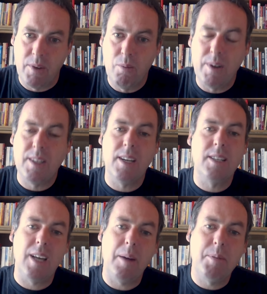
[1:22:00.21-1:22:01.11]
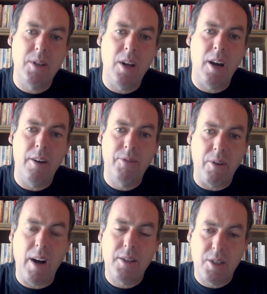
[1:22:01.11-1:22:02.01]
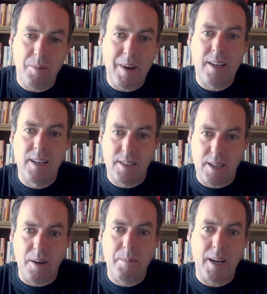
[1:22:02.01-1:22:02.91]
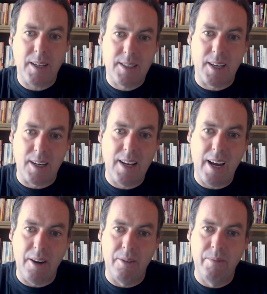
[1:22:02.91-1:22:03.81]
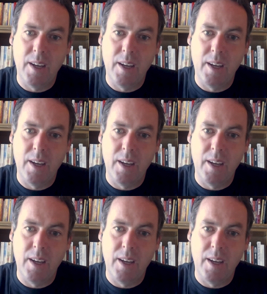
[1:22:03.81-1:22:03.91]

with the exception of there are some athletes that are practicing it now.